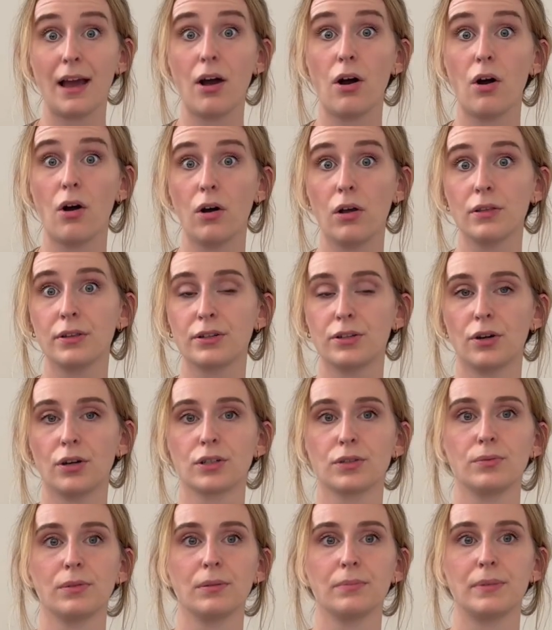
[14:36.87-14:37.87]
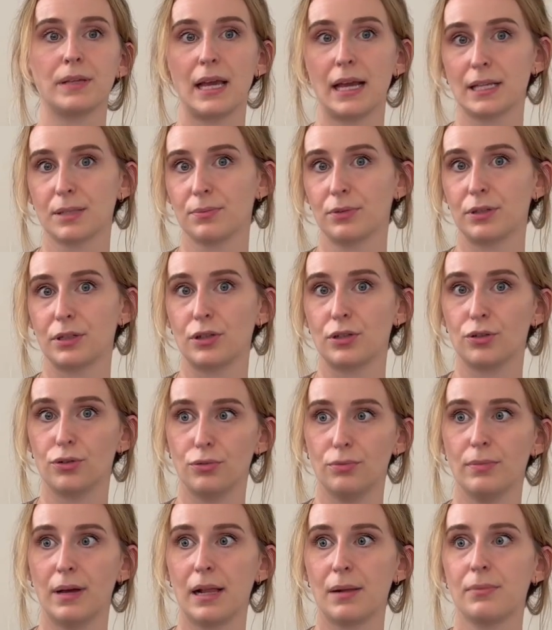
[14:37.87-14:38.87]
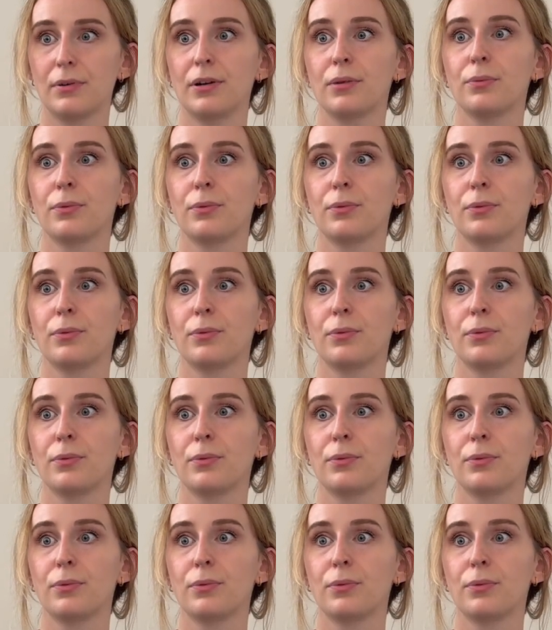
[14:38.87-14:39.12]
All the dogs will be exported to Melbourne,